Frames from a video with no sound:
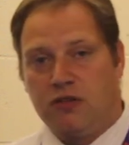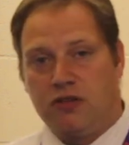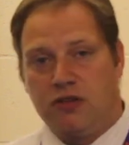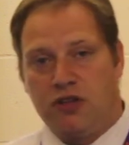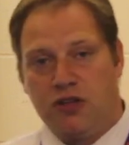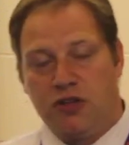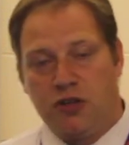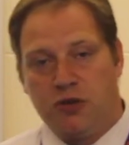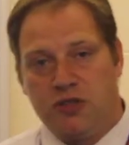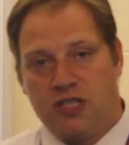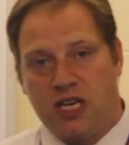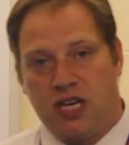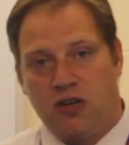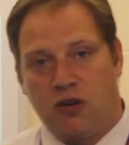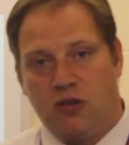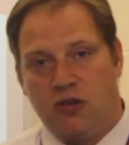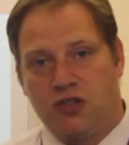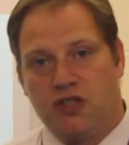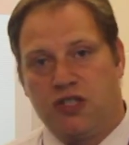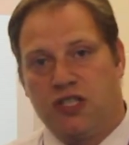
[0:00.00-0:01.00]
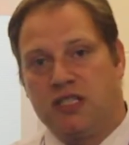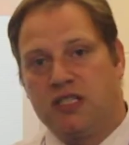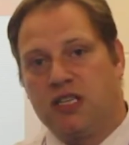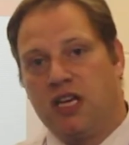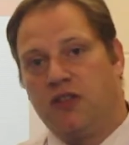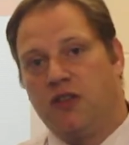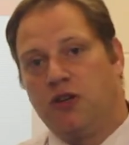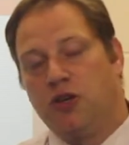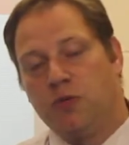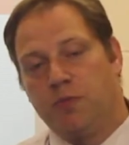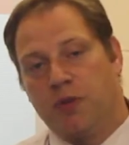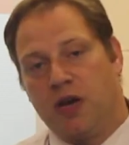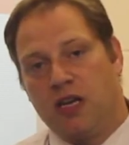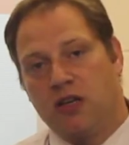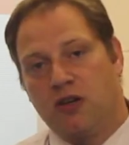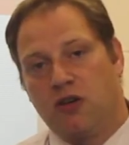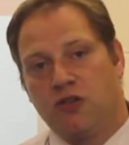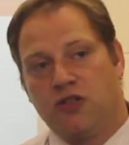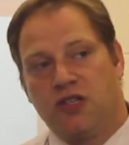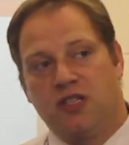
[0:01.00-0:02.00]
the new technologies and the new
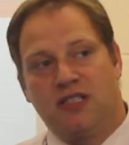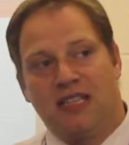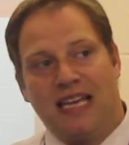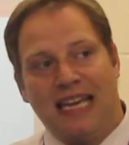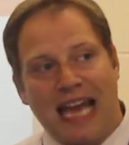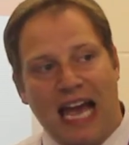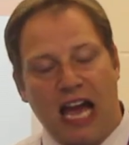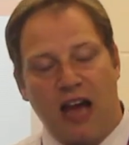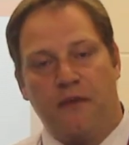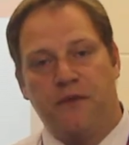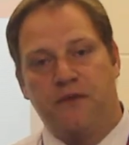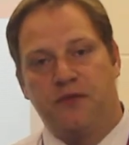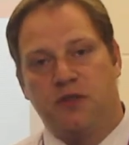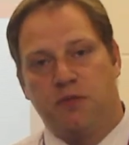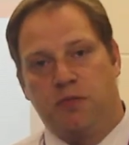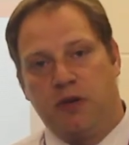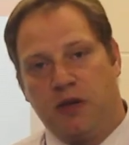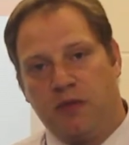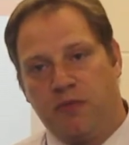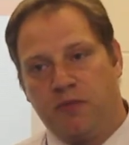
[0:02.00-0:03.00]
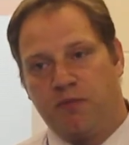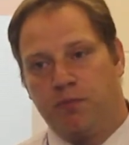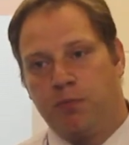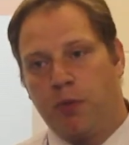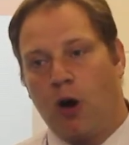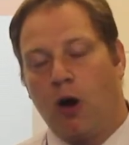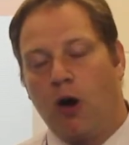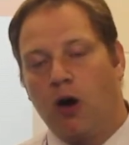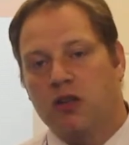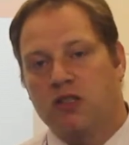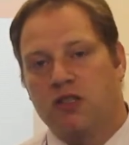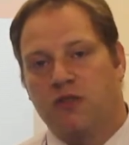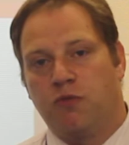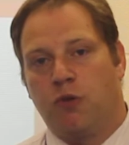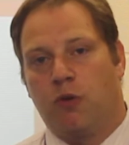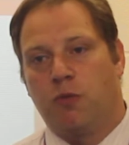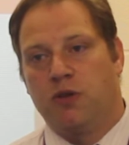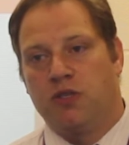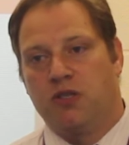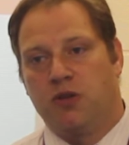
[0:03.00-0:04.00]
pedagogies, they have to be part of
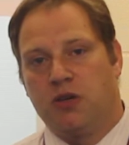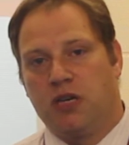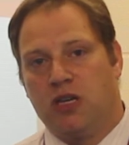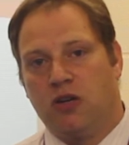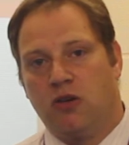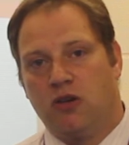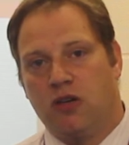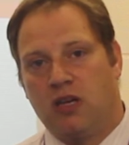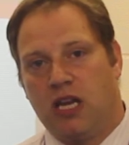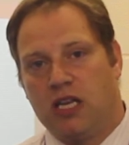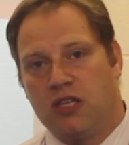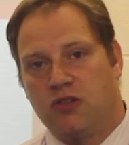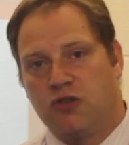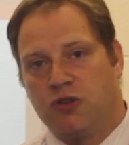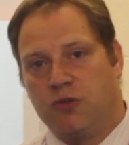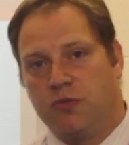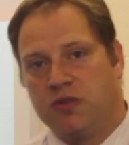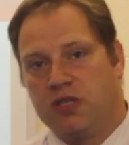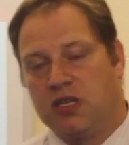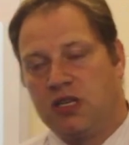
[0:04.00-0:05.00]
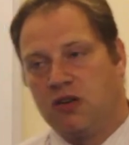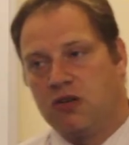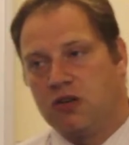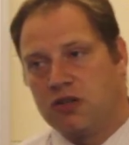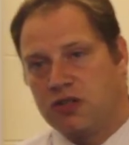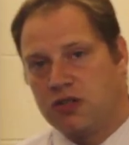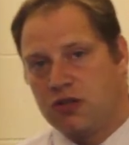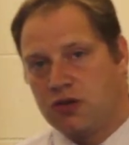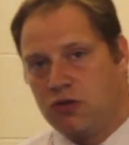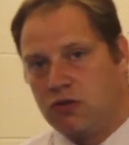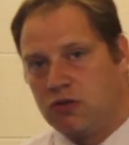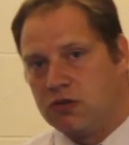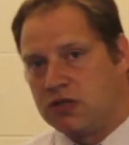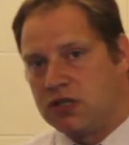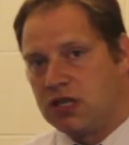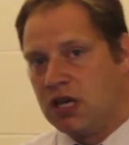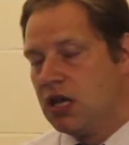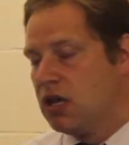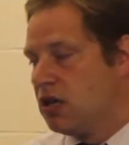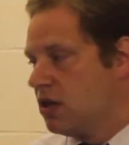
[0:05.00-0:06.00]
what we're doing in our classrooms and in our
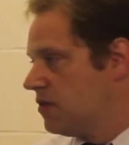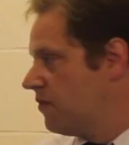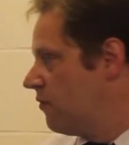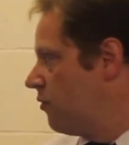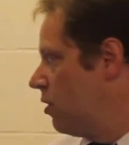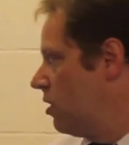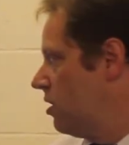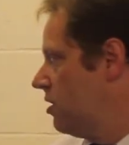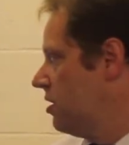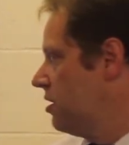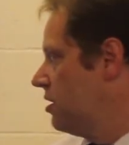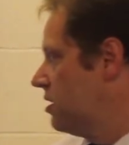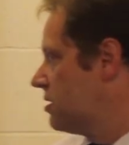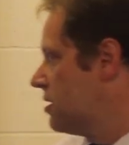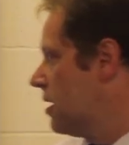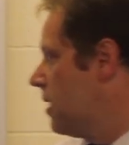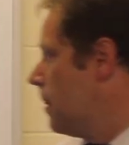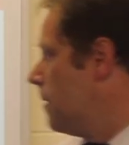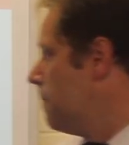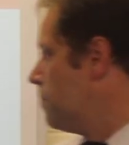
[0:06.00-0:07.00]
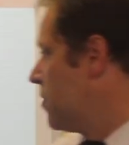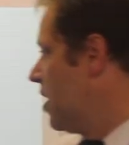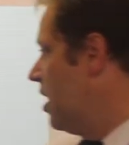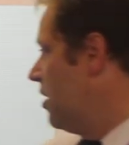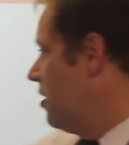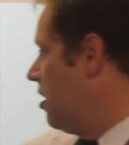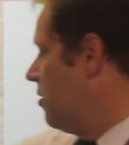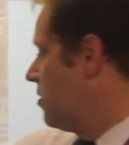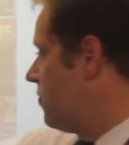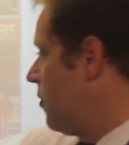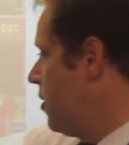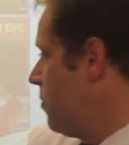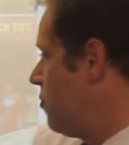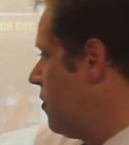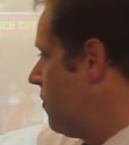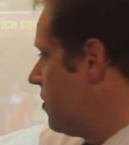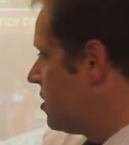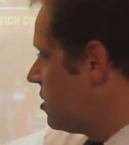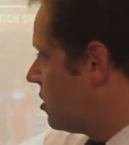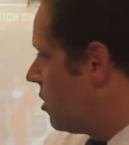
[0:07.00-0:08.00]
schools for our learners. I was very
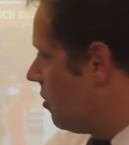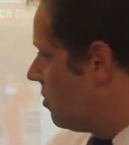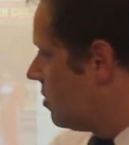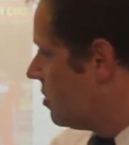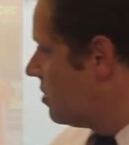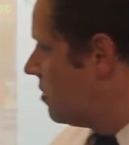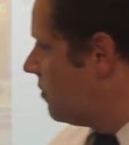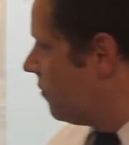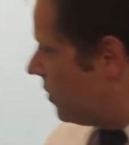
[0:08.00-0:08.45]
privileged to go and